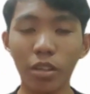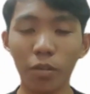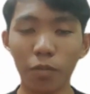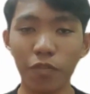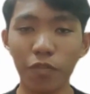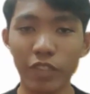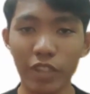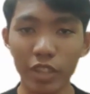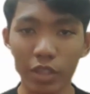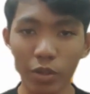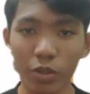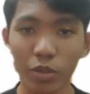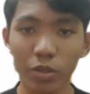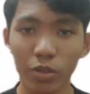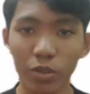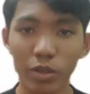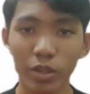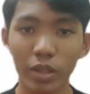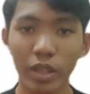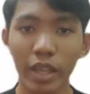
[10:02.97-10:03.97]
the video
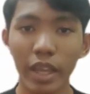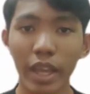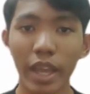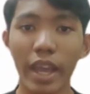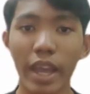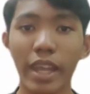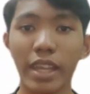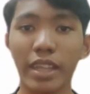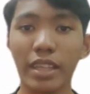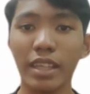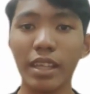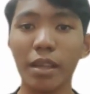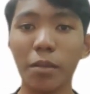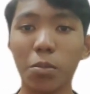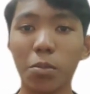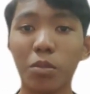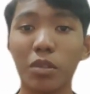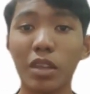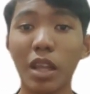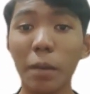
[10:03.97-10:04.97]
and
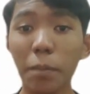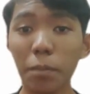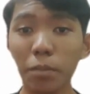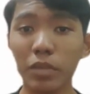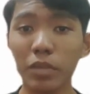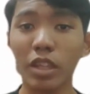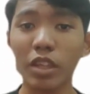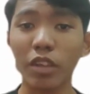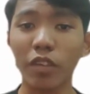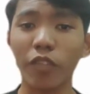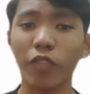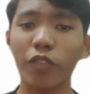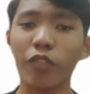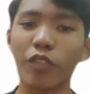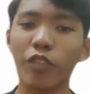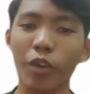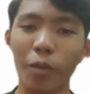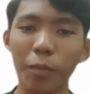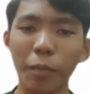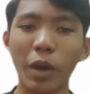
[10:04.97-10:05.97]
get something
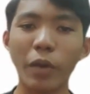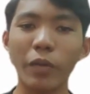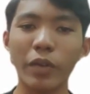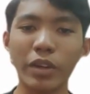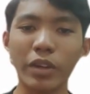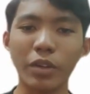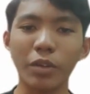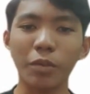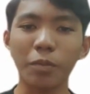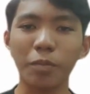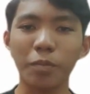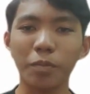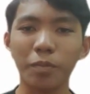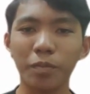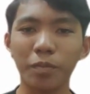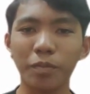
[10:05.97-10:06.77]
from our group.